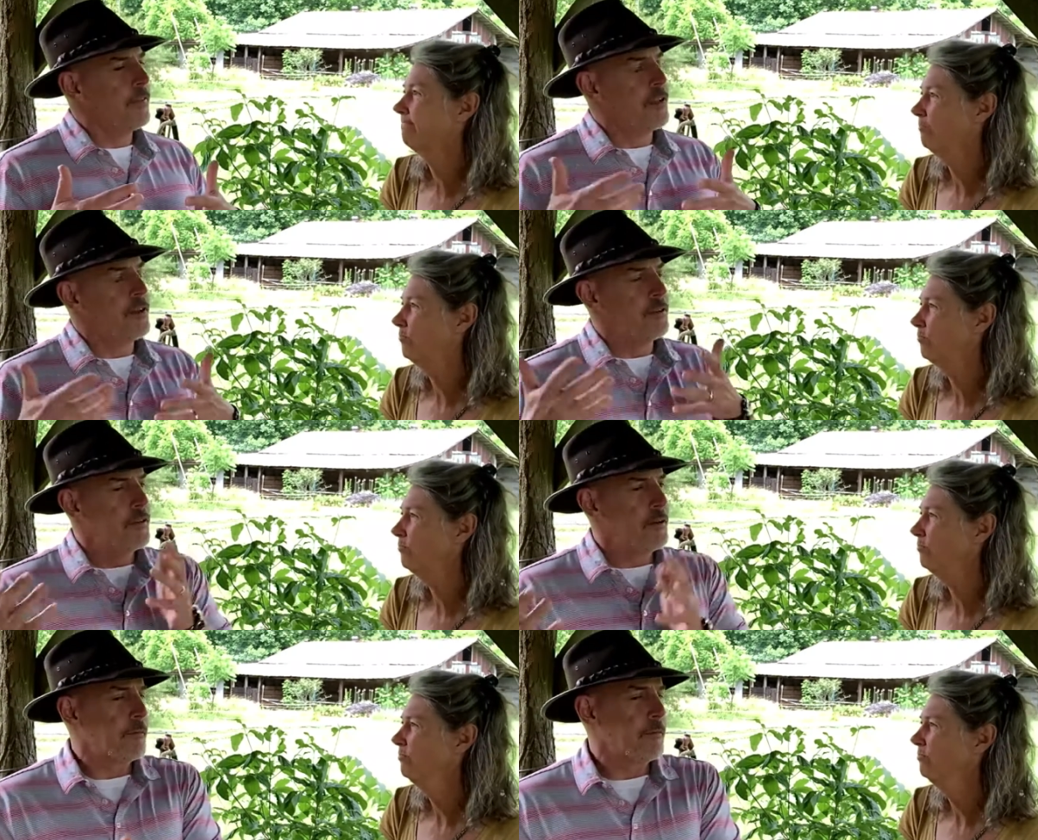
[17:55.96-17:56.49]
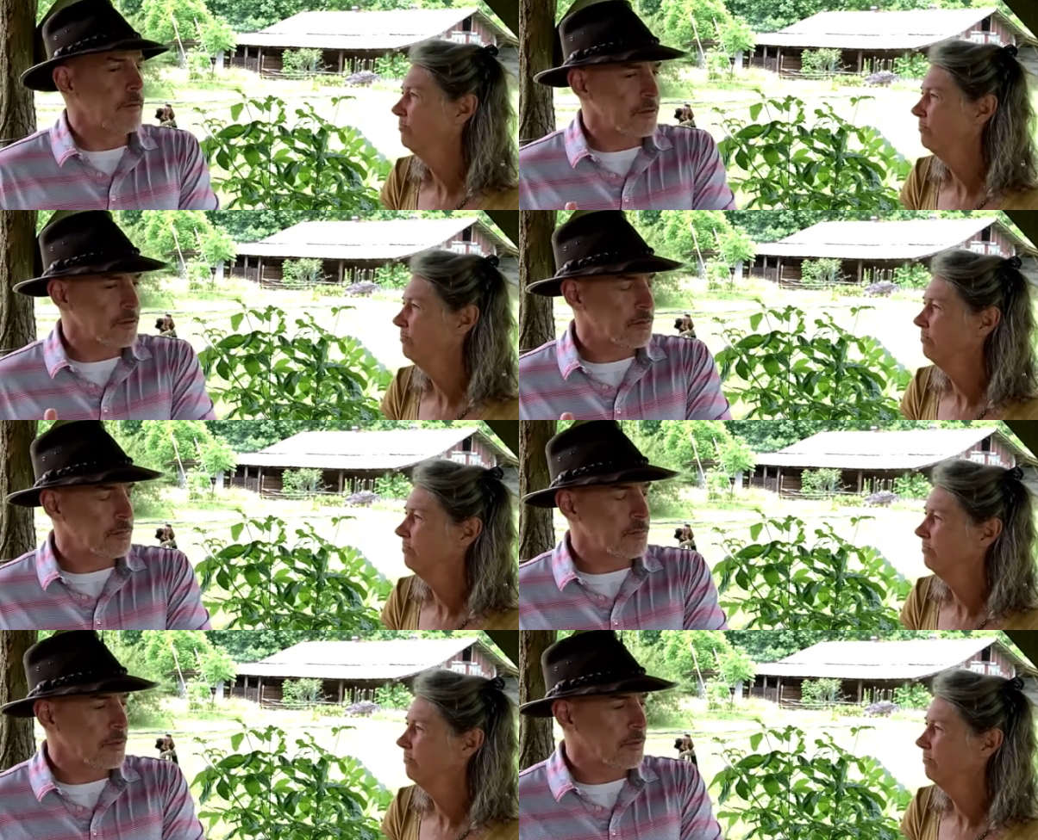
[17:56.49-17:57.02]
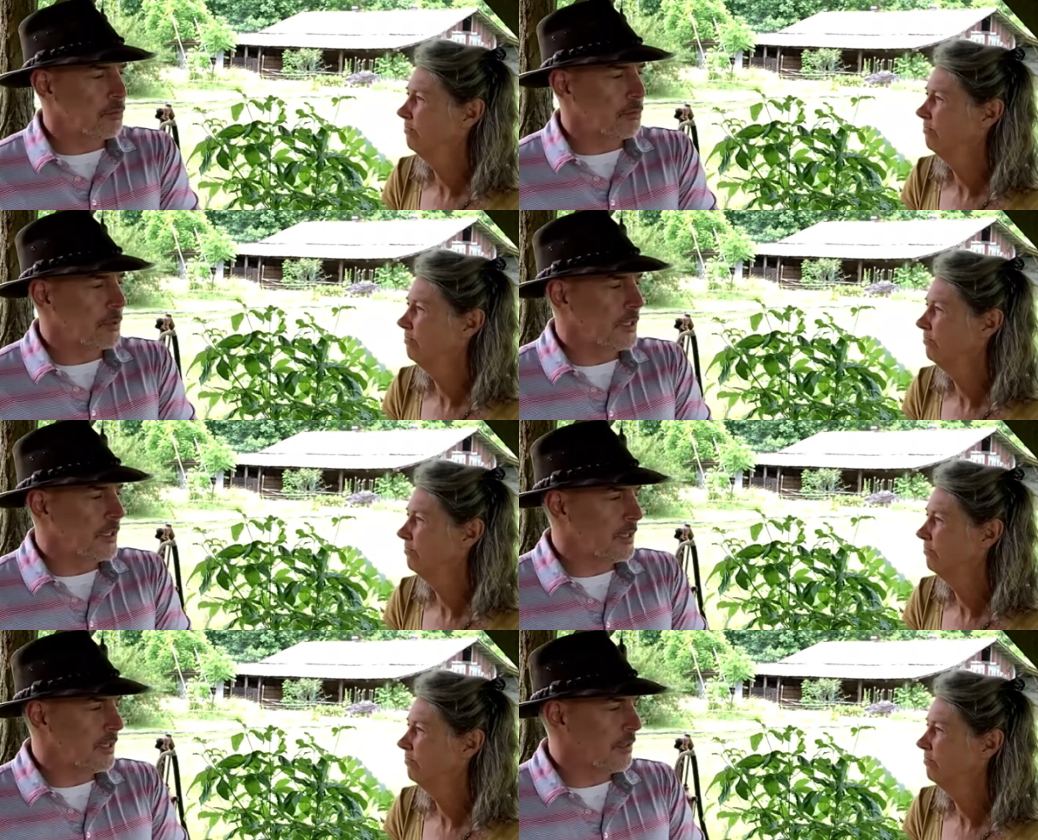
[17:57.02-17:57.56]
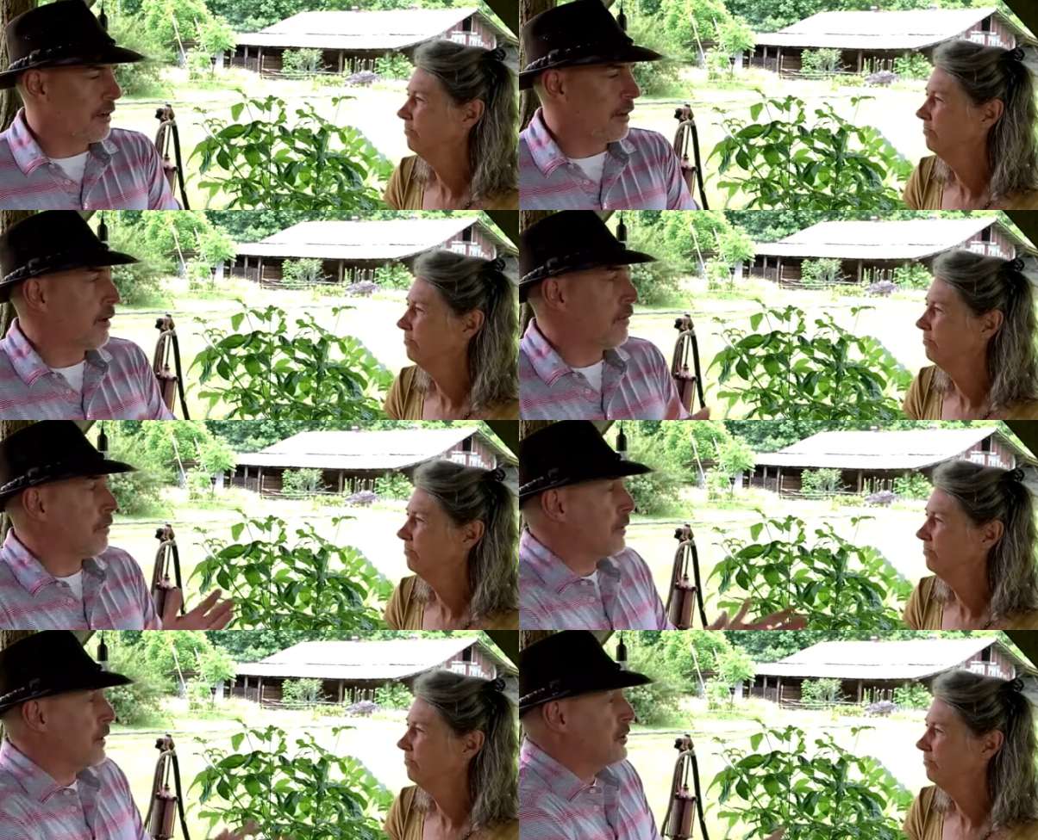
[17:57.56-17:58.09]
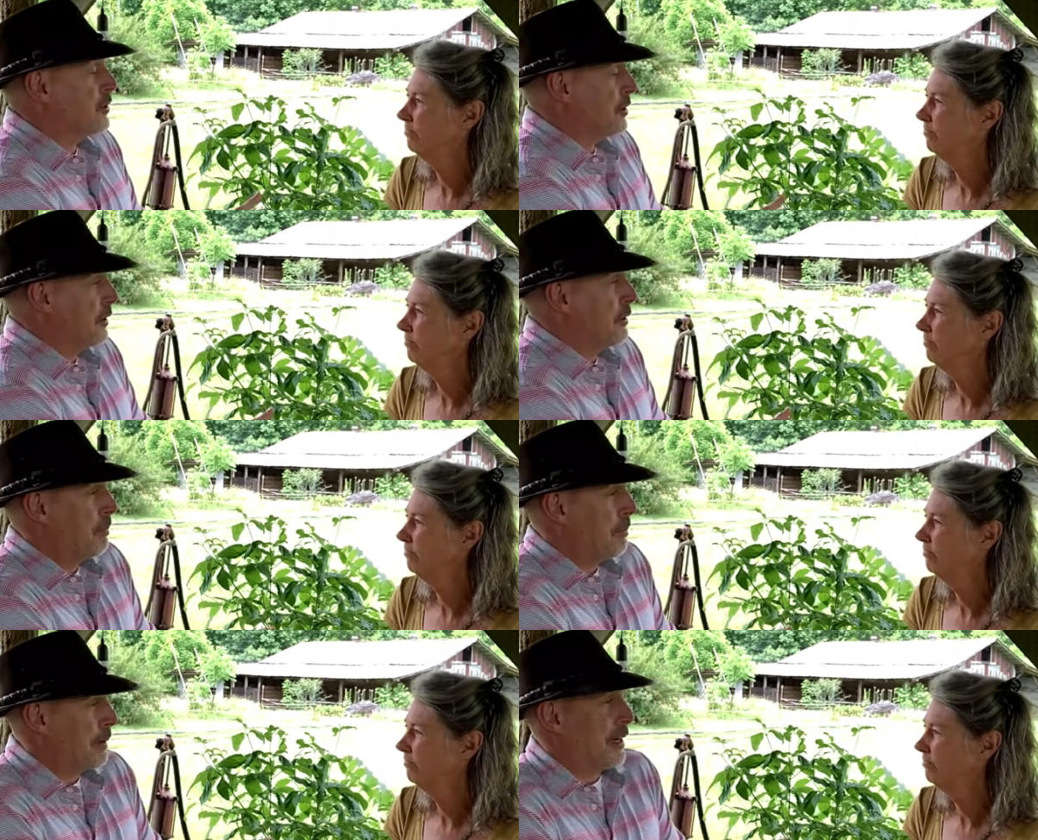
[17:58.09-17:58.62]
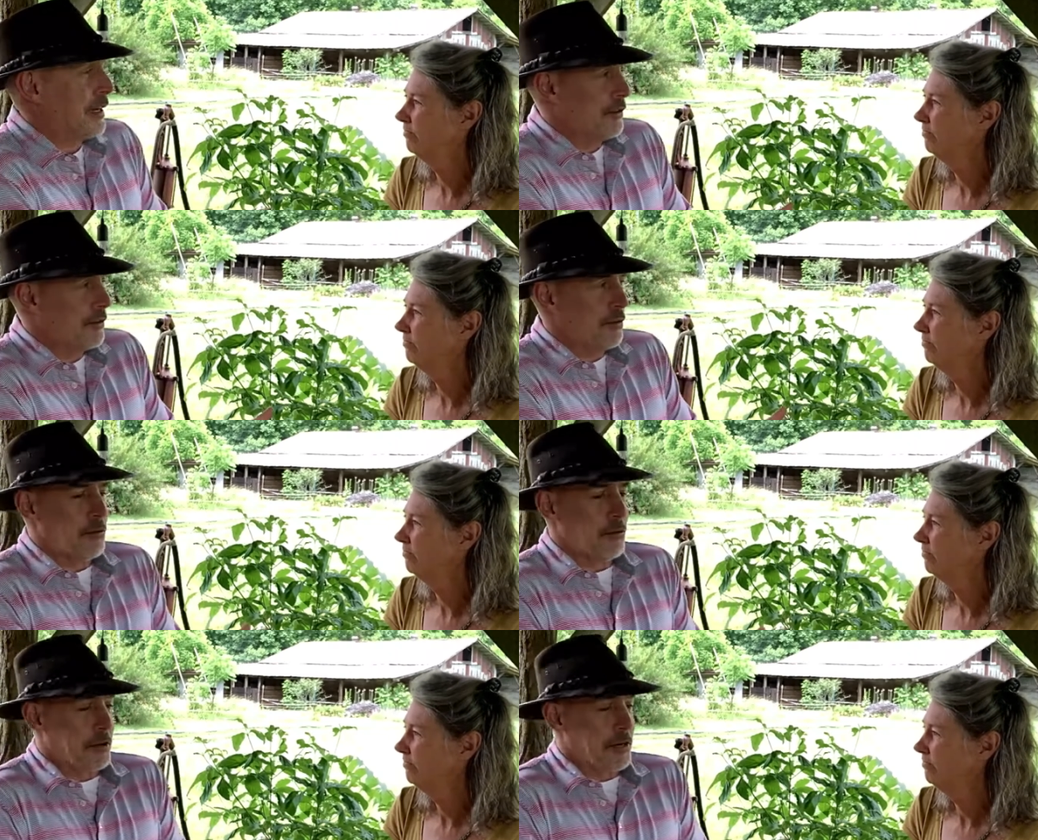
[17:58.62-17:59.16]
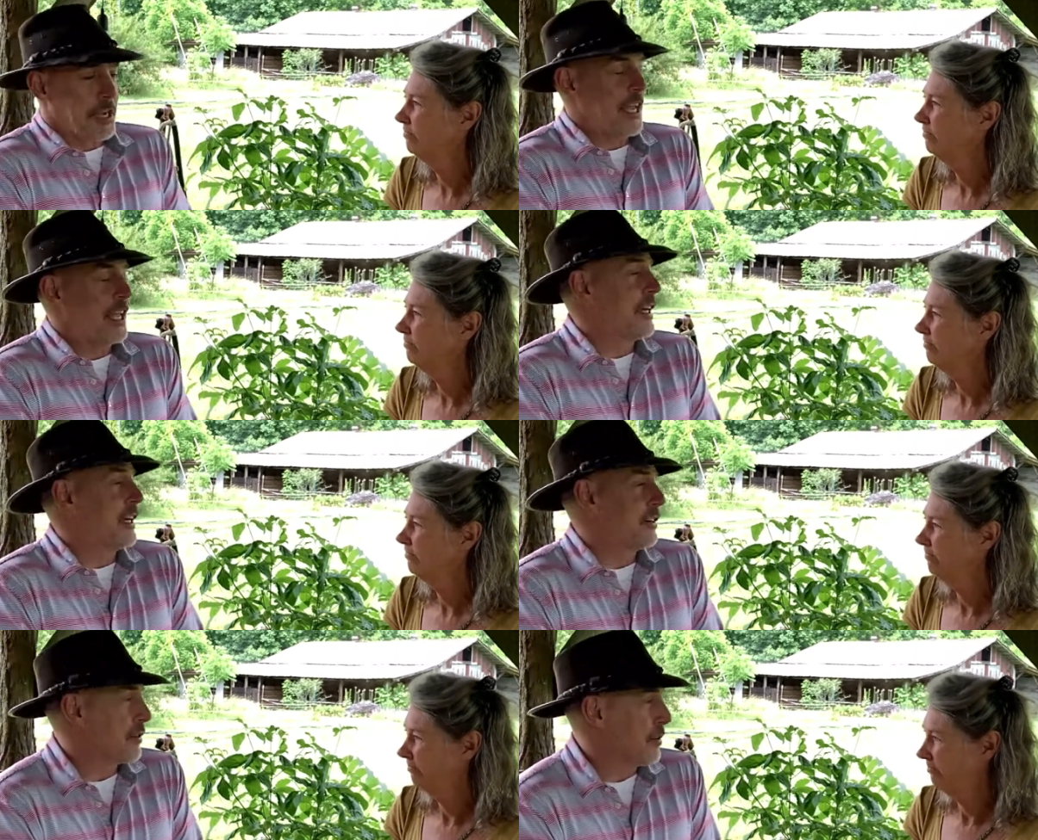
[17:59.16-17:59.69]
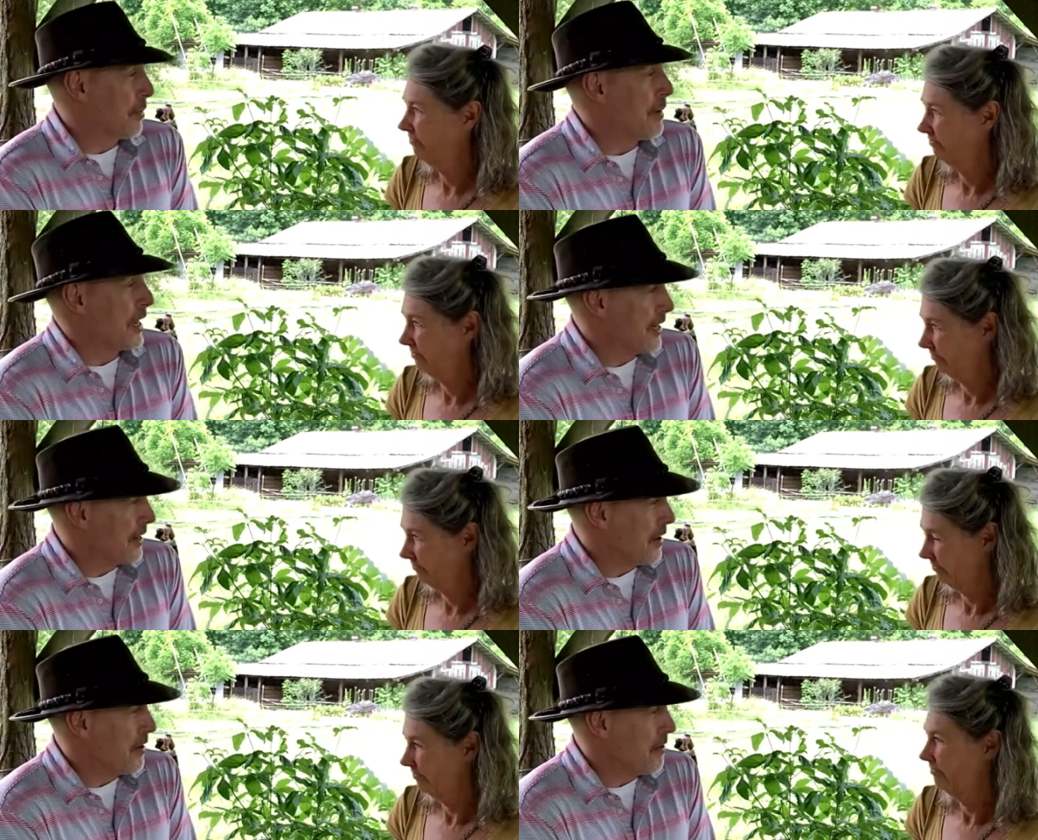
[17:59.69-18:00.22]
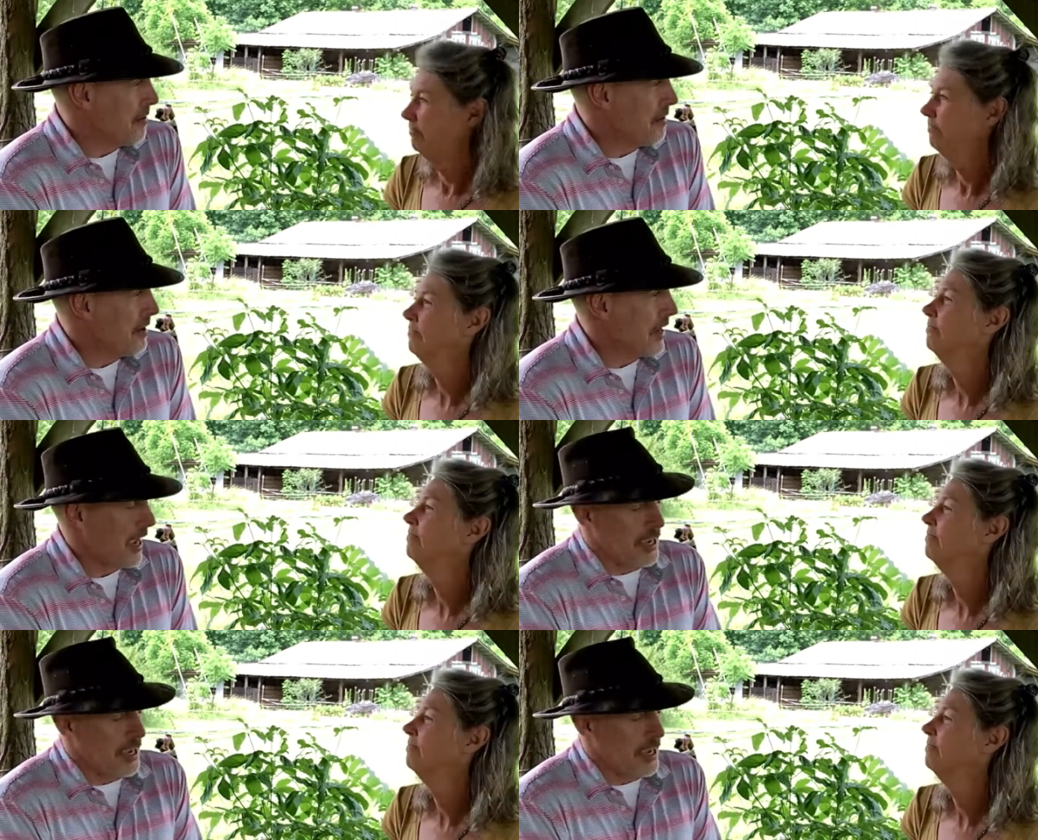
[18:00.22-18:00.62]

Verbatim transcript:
Speaker 1: the difference between a freshly picked organic tomato